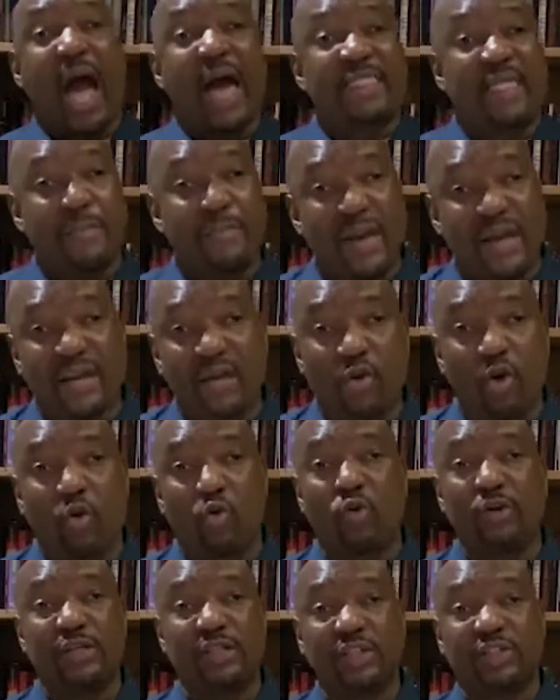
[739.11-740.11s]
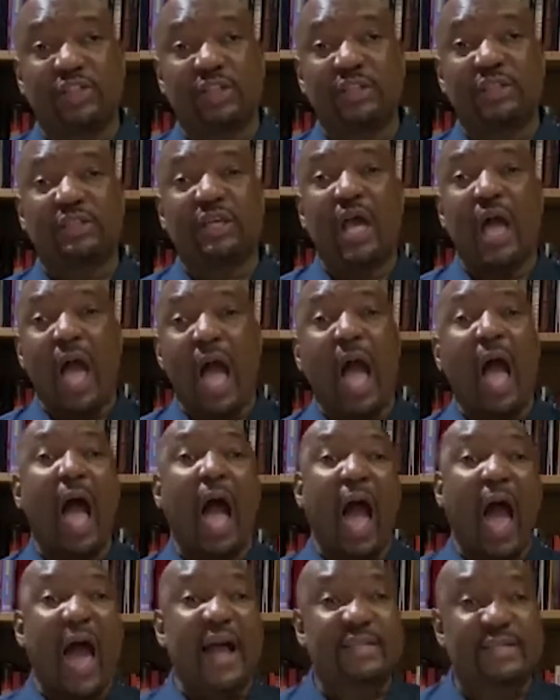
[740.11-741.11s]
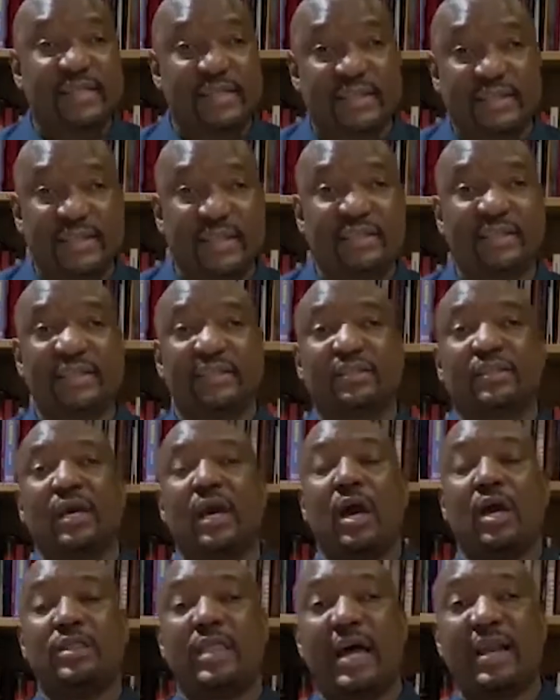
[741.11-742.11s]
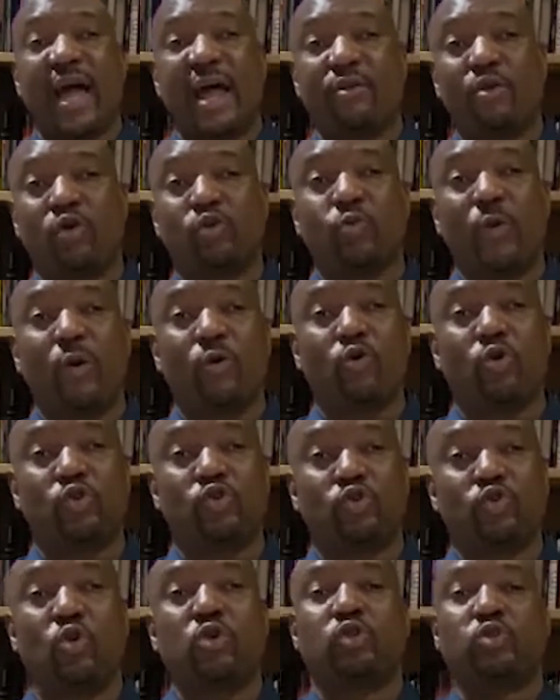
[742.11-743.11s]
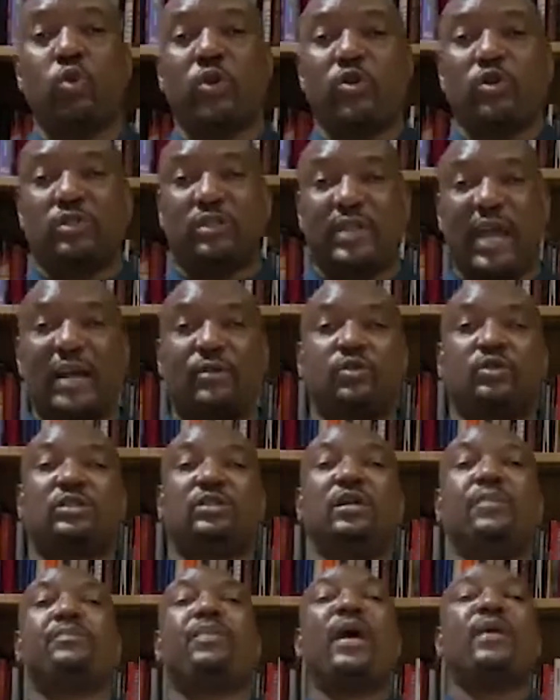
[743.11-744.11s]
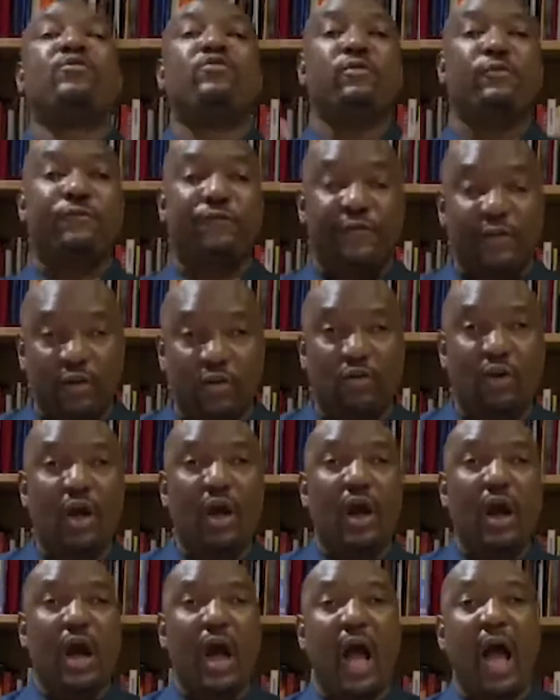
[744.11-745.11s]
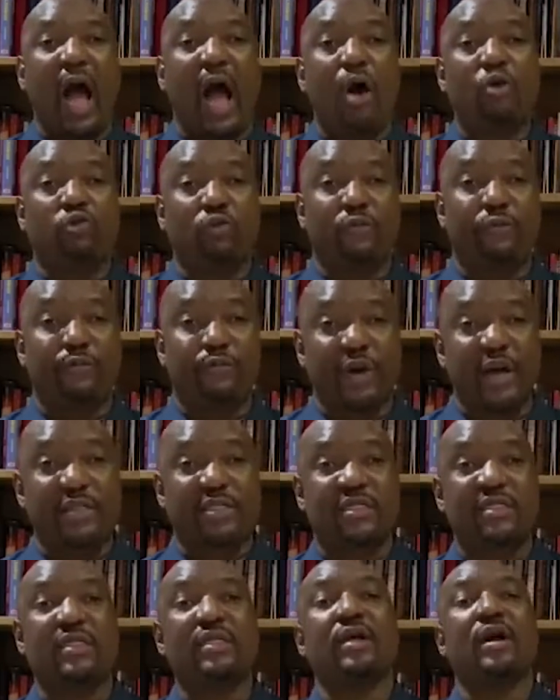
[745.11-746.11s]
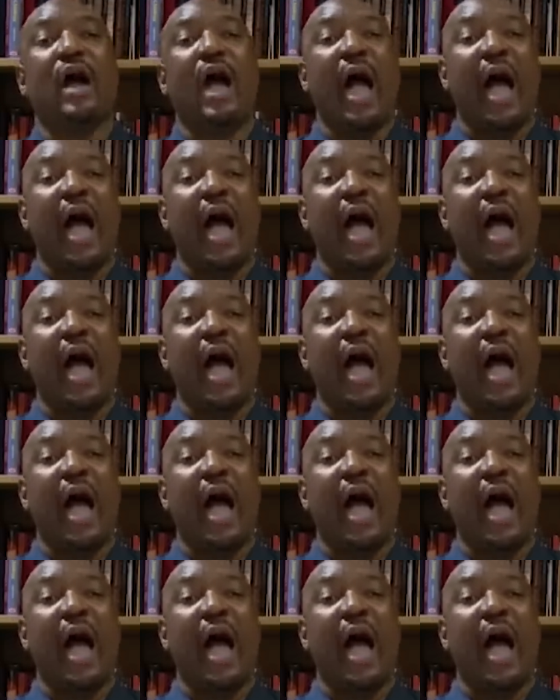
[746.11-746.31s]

Other medical conditions are heart diseases that are not well controlled. So you try to sleep and you feel out of breath.